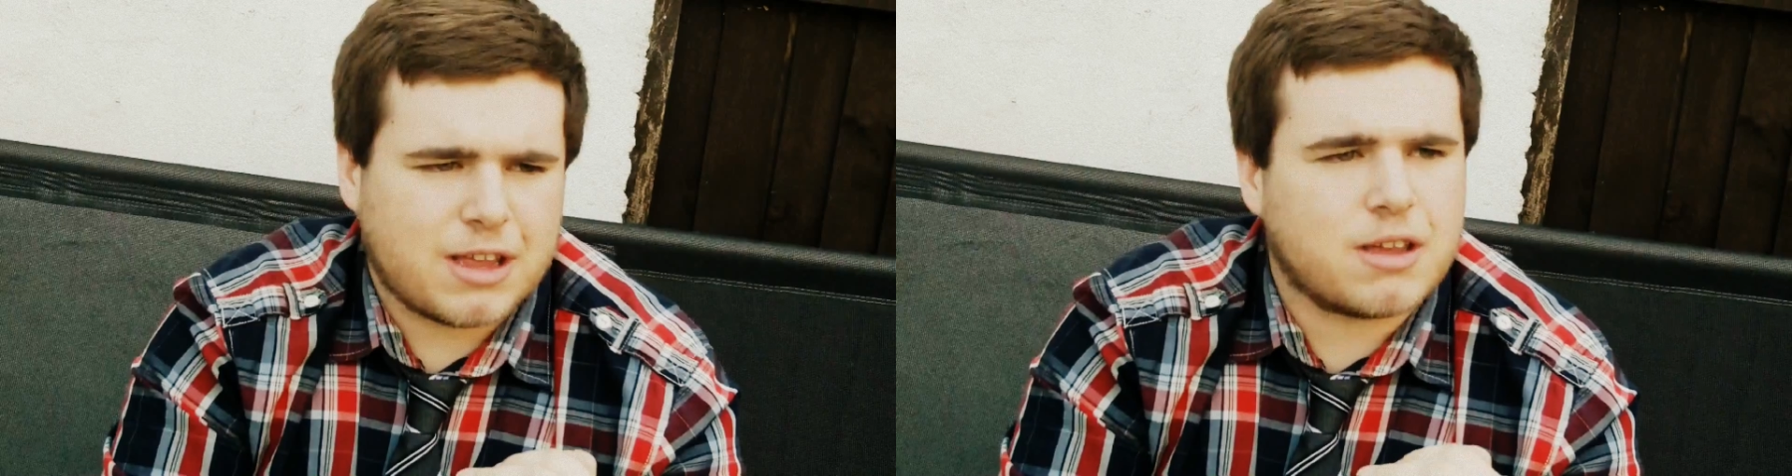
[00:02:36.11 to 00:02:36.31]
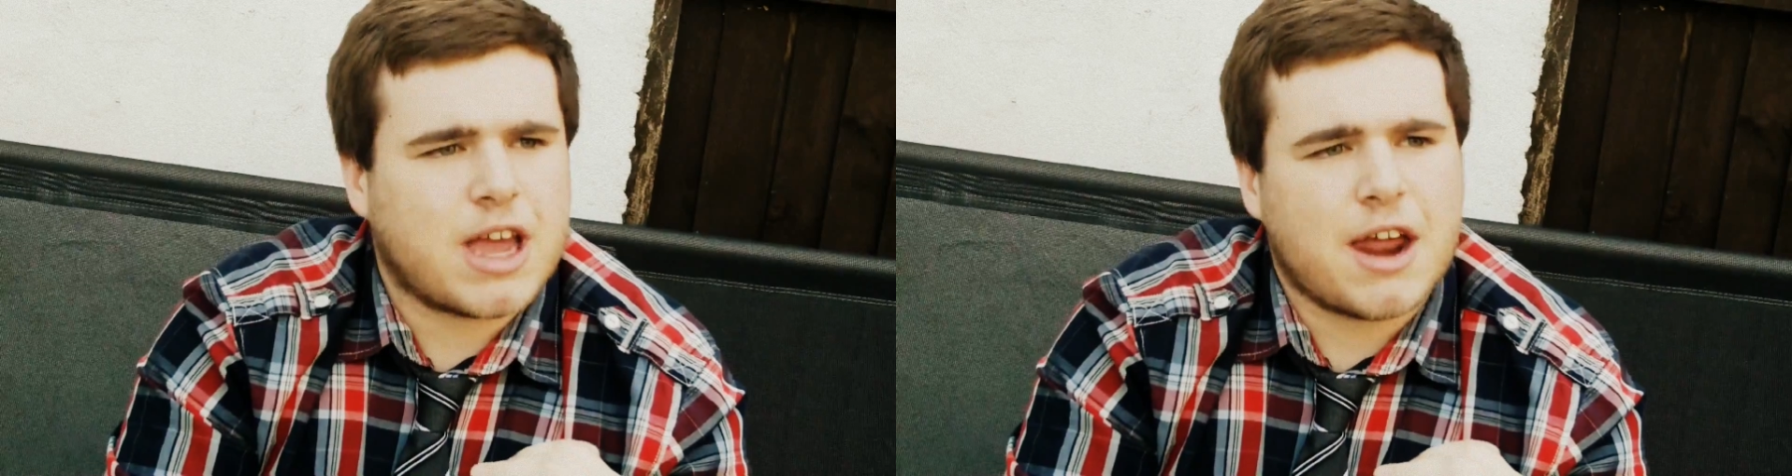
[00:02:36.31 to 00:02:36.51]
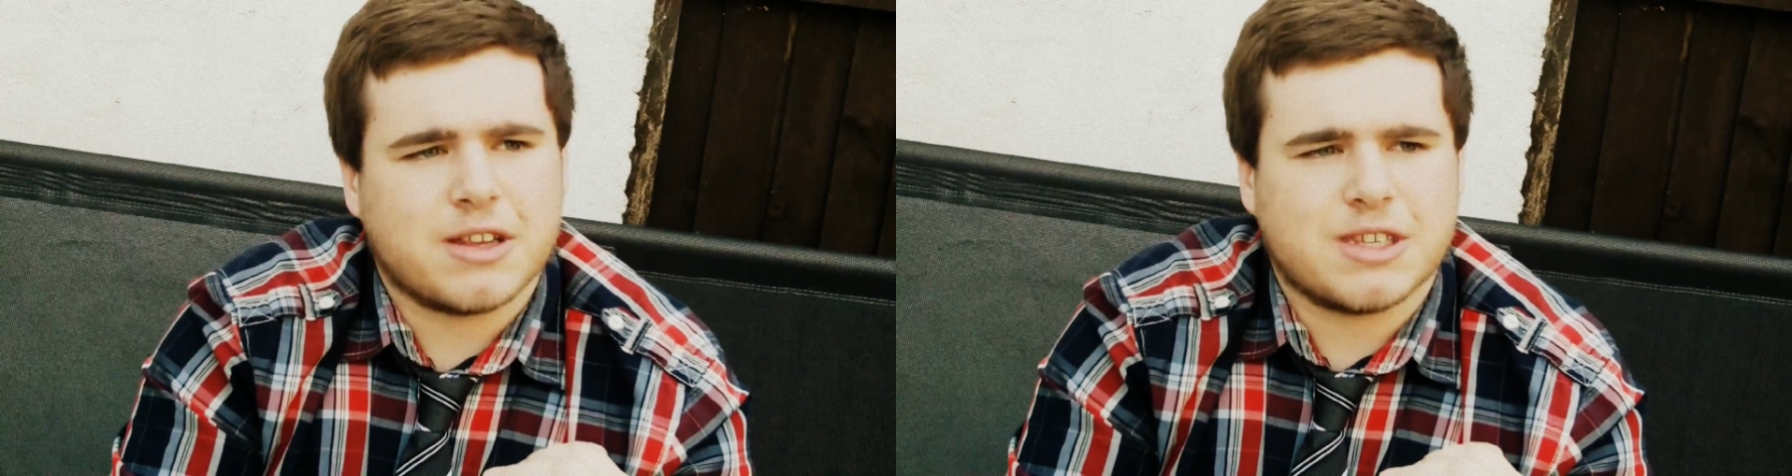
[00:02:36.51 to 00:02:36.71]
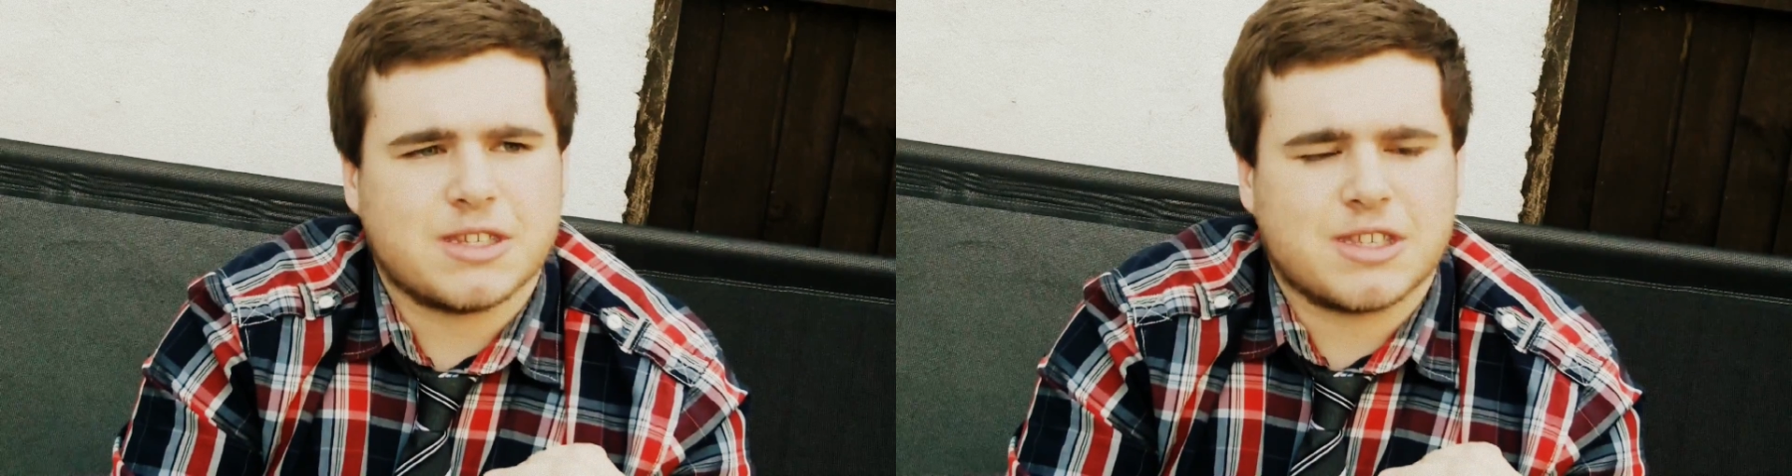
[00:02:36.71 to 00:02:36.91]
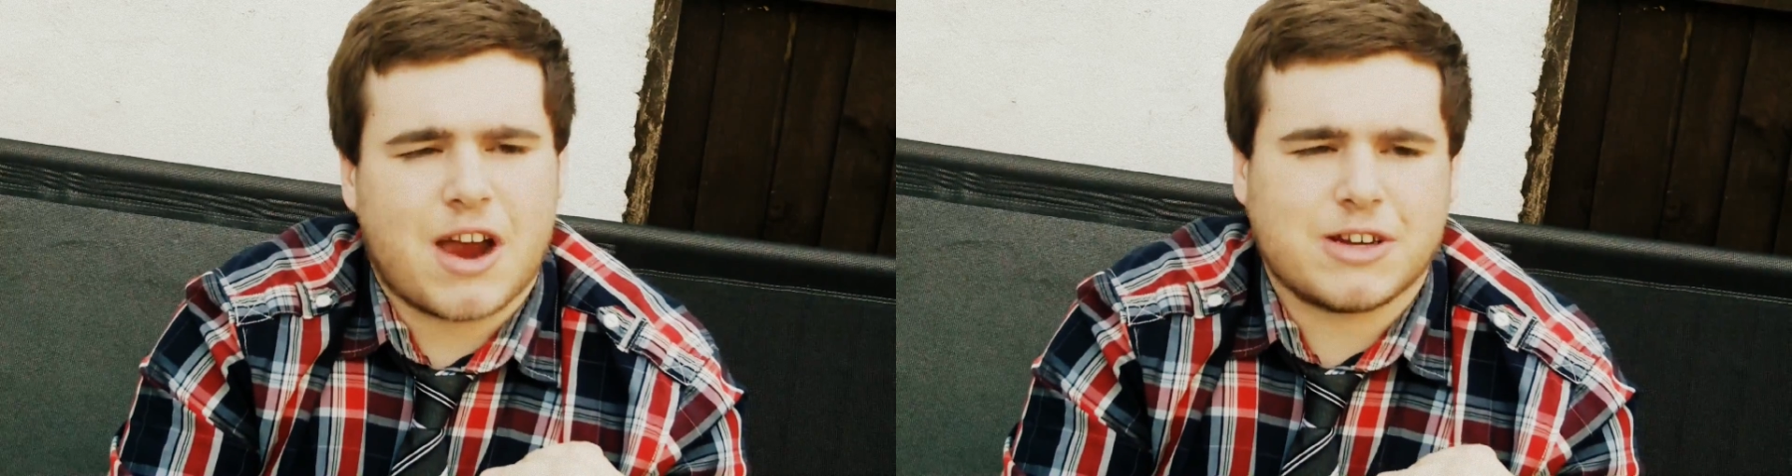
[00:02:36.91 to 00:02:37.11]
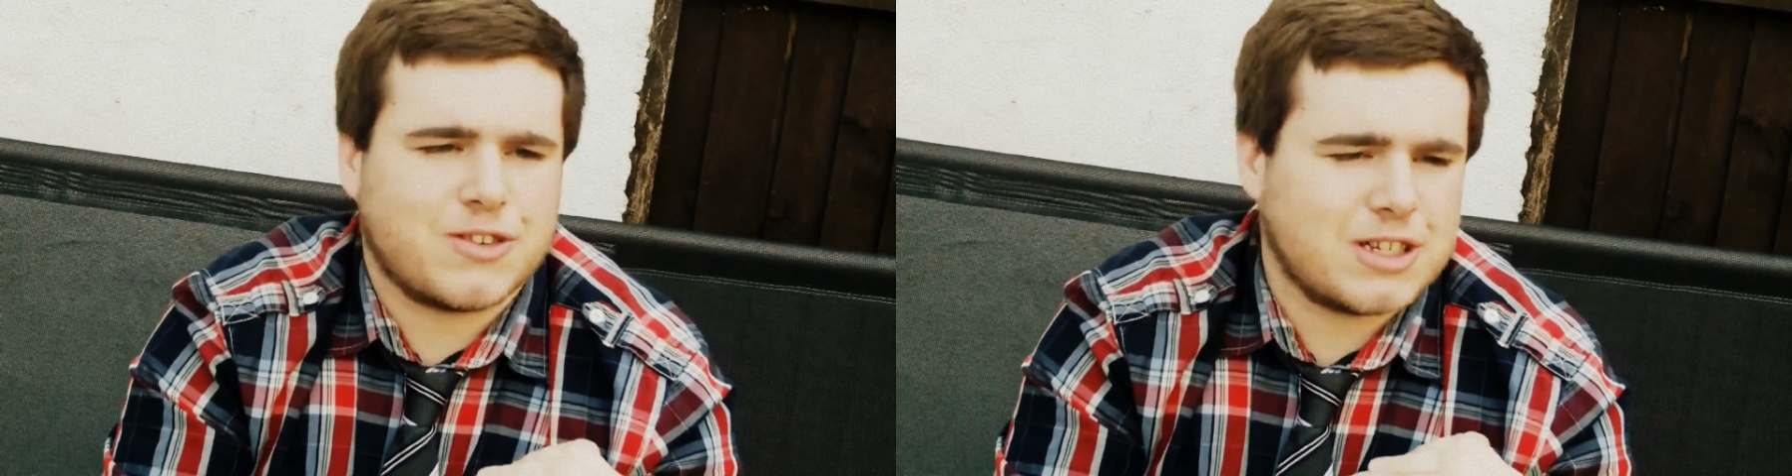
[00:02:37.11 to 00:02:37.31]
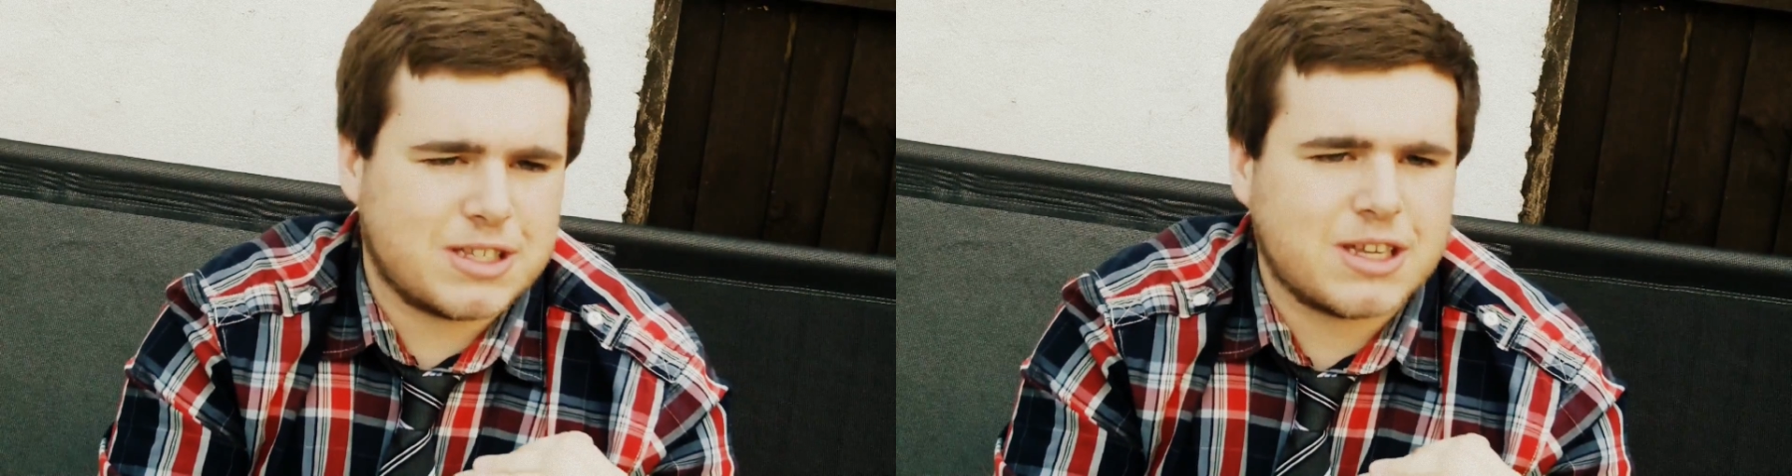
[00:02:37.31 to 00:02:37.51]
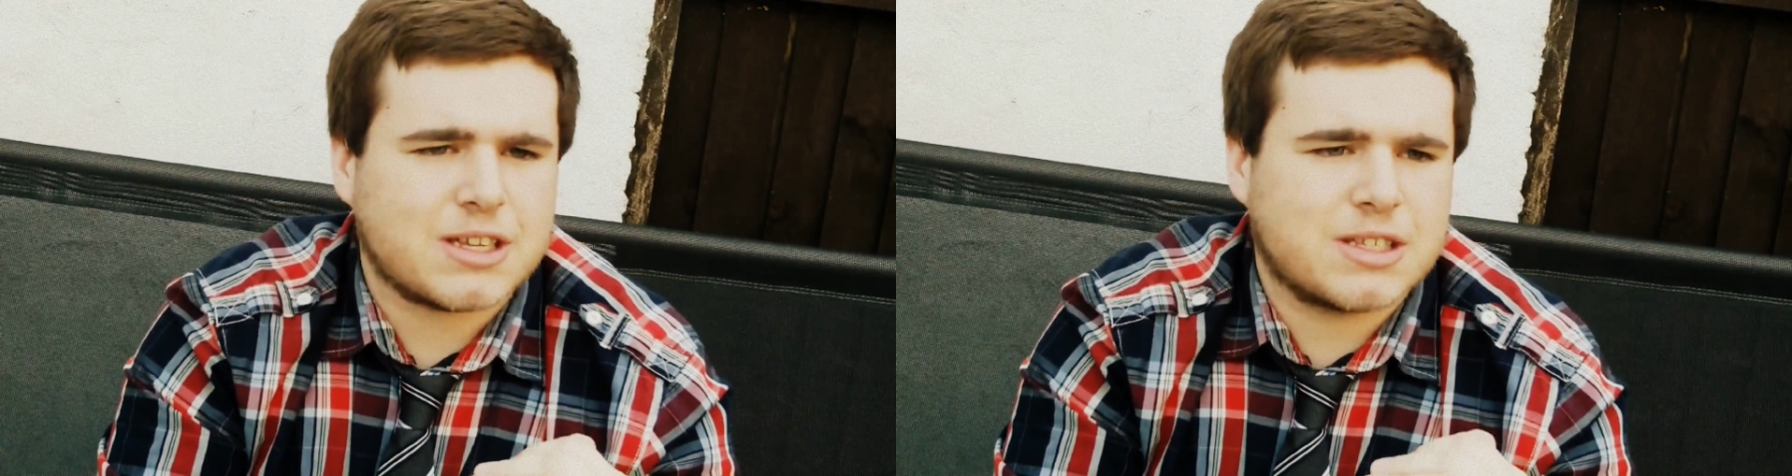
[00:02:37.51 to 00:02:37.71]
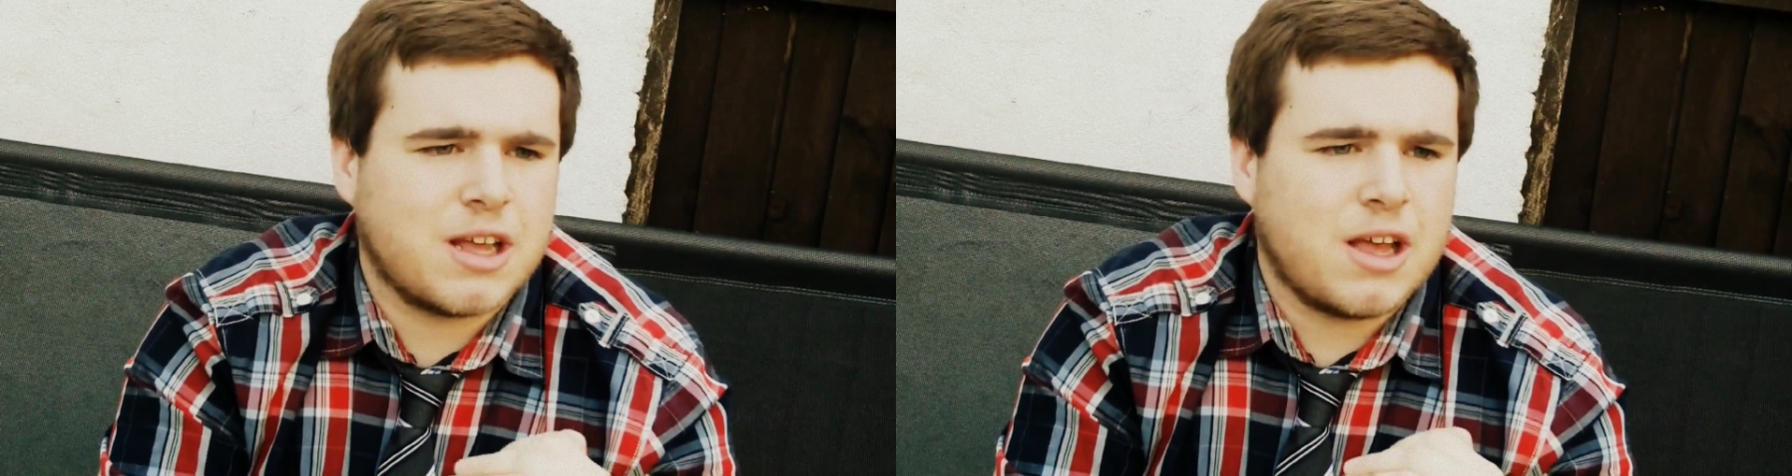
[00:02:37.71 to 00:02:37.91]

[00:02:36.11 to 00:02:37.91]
Katniss's characteristics.